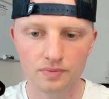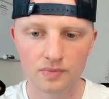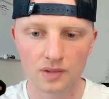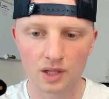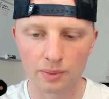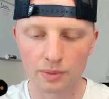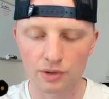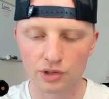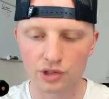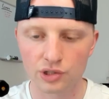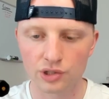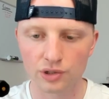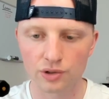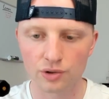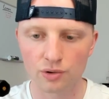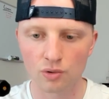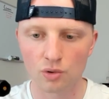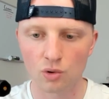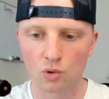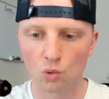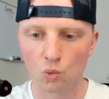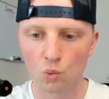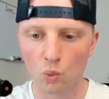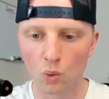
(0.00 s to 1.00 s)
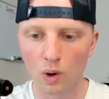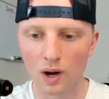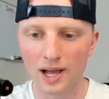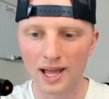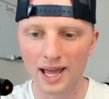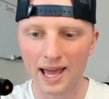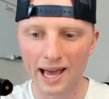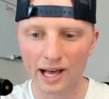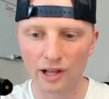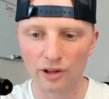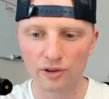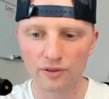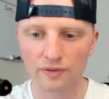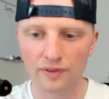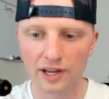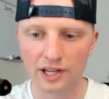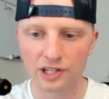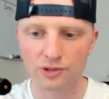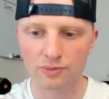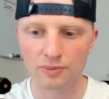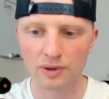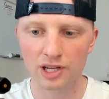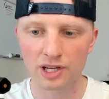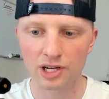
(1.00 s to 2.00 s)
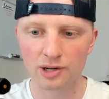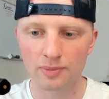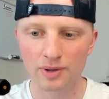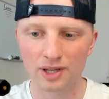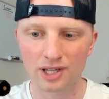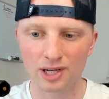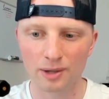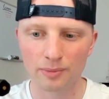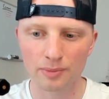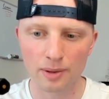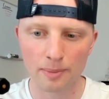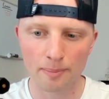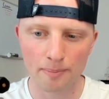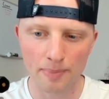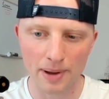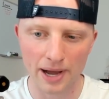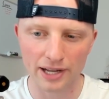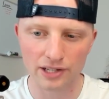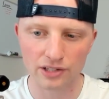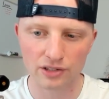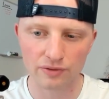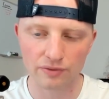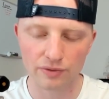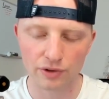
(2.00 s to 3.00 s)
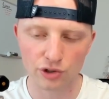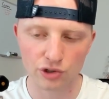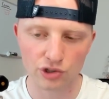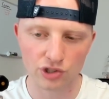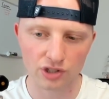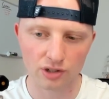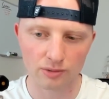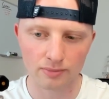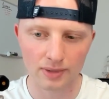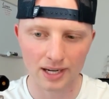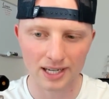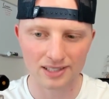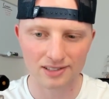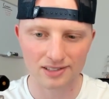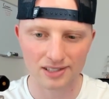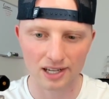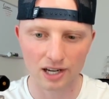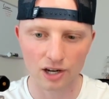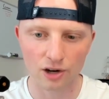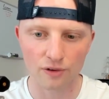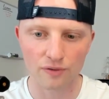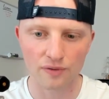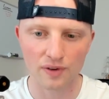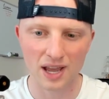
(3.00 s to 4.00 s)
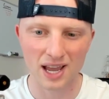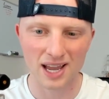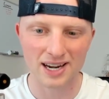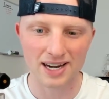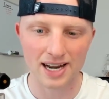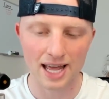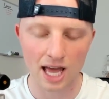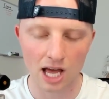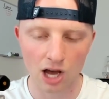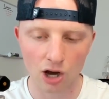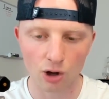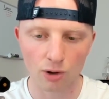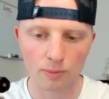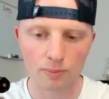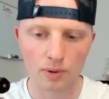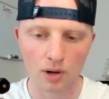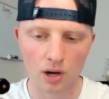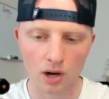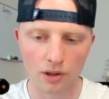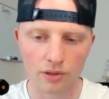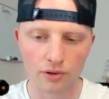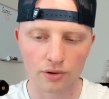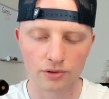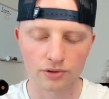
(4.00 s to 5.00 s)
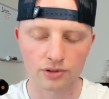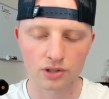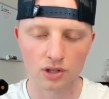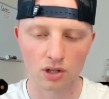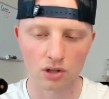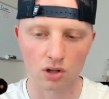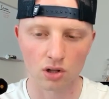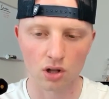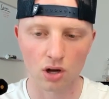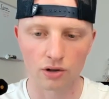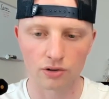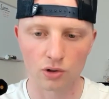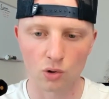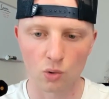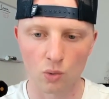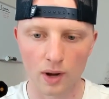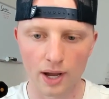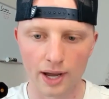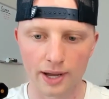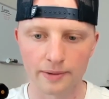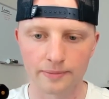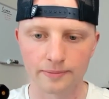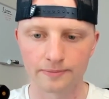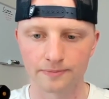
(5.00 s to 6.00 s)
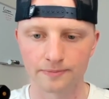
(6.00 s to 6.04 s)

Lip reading: Number 2, what elevates me to become the best version of myself and help others along the way?